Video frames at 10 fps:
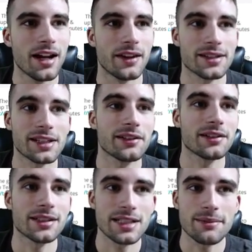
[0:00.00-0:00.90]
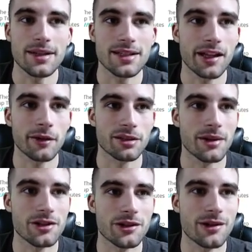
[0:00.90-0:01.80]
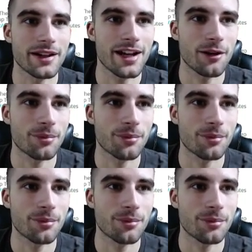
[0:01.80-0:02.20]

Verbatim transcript: And this dealing, this team is dealing with some injuries right now.